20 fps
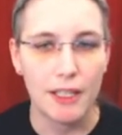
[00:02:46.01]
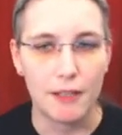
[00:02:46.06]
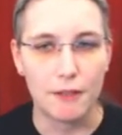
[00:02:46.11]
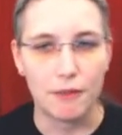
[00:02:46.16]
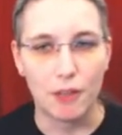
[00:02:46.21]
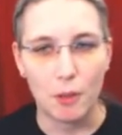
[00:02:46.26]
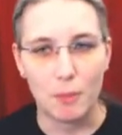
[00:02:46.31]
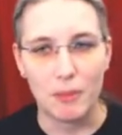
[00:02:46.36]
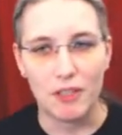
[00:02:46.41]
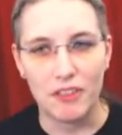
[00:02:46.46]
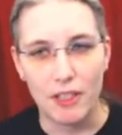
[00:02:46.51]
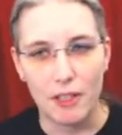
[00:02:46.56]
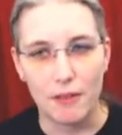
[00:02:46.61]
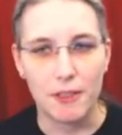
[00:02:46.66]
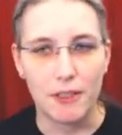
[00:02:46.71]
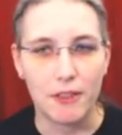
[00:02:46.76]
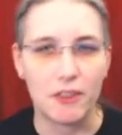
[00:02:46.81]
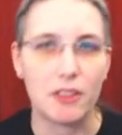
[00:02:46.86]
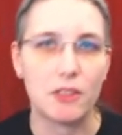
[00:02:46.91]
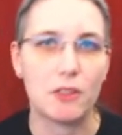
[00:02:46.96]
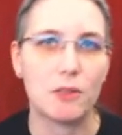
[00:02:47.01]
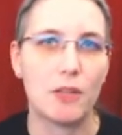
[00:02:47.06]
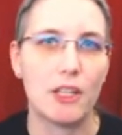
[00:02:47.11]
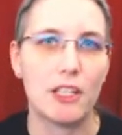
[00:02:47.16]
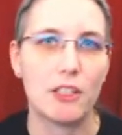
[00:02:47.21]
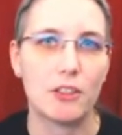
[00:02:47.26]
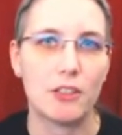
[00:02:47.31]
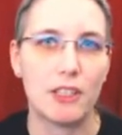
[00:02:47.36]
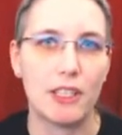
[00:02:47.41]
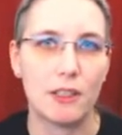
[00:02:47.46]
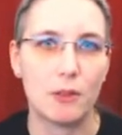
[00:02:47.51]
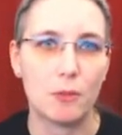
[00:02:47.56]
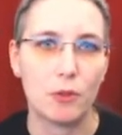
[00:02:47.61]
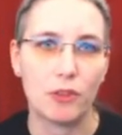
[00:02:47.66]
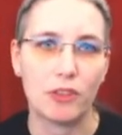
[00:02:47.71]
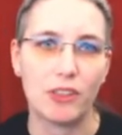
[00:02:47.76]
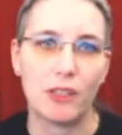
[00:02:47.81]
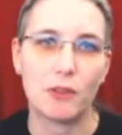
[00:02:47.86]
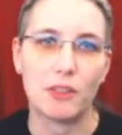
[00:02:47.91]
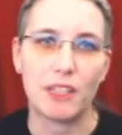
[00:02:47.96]
and found myself in a situation that it
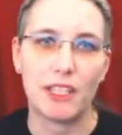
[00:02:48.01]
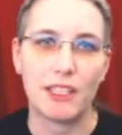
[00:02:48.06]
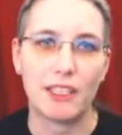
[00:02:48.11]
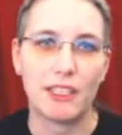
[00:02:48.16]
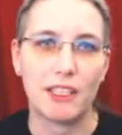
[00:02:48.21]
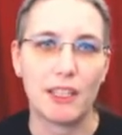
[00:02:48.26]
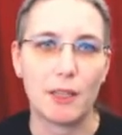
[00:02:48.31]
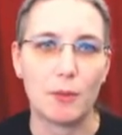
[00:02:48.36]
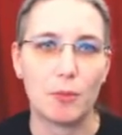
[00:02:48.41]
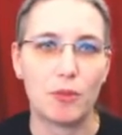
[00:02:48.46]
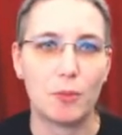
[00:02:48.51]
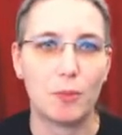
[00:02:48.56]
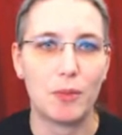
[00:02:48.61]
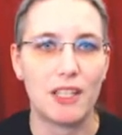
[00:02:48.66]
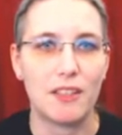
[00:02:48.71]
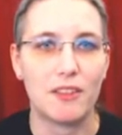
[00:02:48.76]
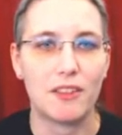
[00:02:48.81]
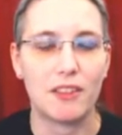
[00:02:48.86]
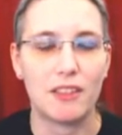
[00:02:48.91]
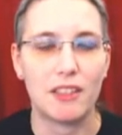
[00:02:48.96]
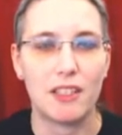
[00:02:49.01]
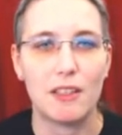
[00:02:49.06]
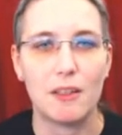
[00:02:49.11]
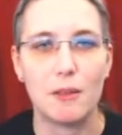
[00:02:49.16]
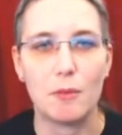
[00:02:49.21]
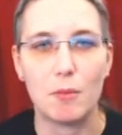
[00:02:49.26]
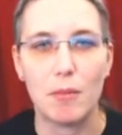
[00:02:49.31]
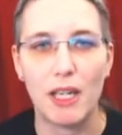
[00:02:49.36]
was now taking up space in